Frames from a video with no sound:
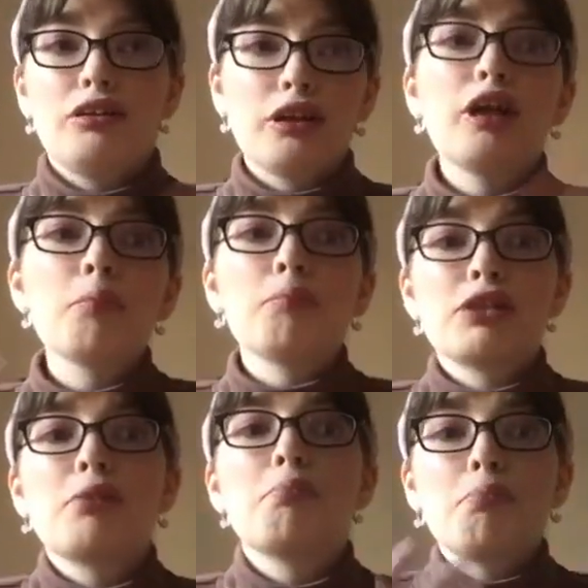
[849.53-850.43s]
there are
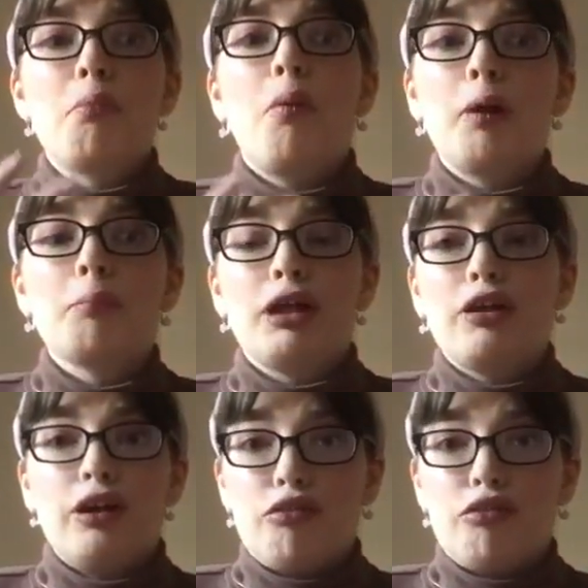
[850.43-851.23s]
some more bigger